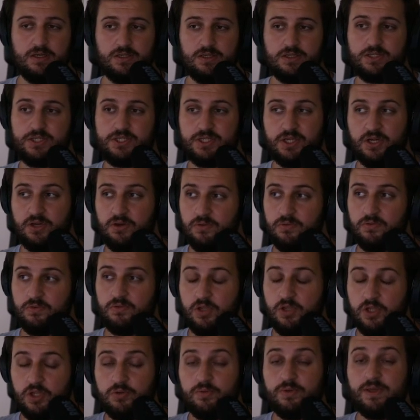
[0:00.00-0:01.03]
so
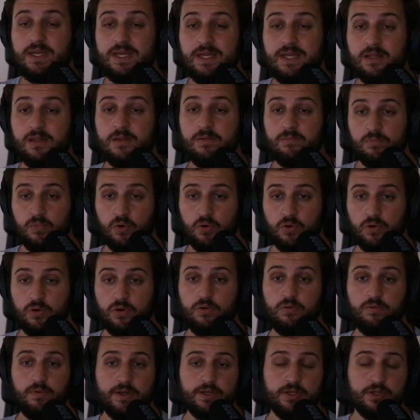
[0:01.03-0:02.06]
you heal
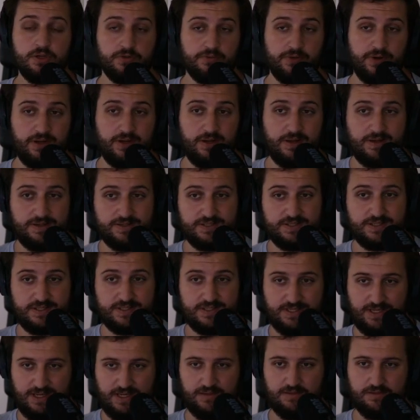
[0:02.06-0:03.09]
more when you're in Last
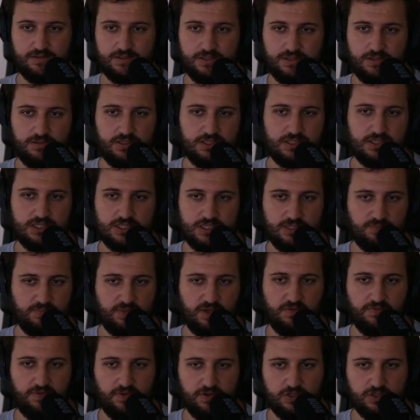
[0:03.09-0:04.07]
Stand. So this is the perfect